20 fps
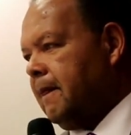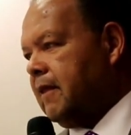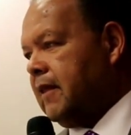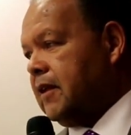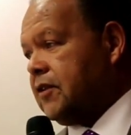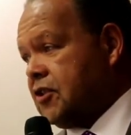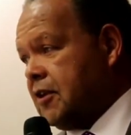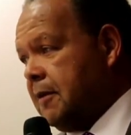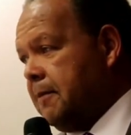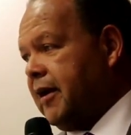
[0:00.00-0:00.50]

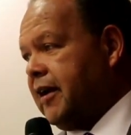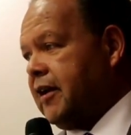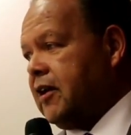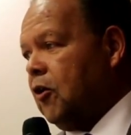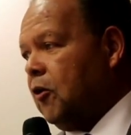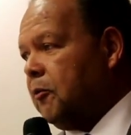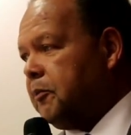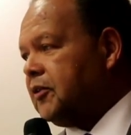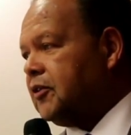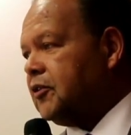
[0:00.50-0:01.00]
That somebody
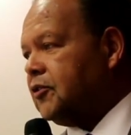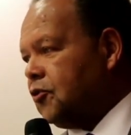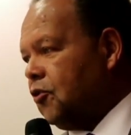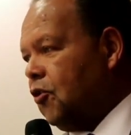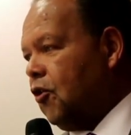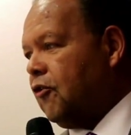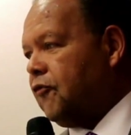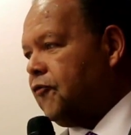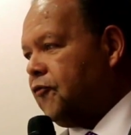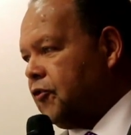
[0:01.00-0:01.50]
opened the
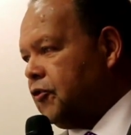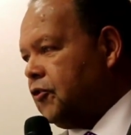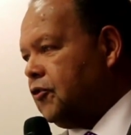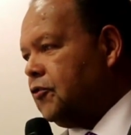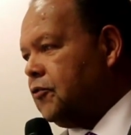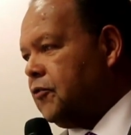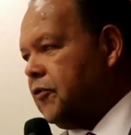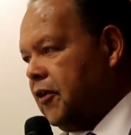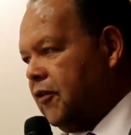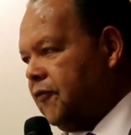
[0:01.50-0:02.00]
door for
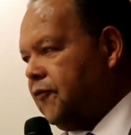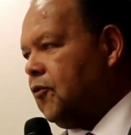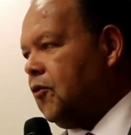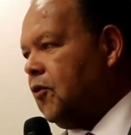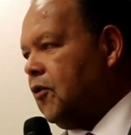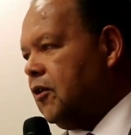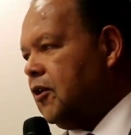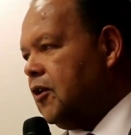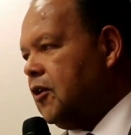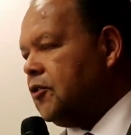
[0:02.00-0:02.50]
you,
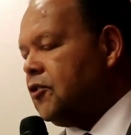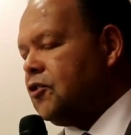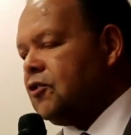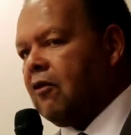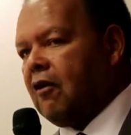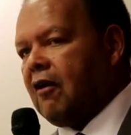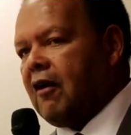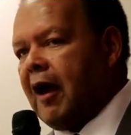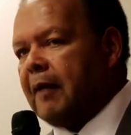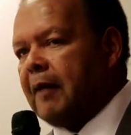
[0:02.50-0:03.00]
therefore you are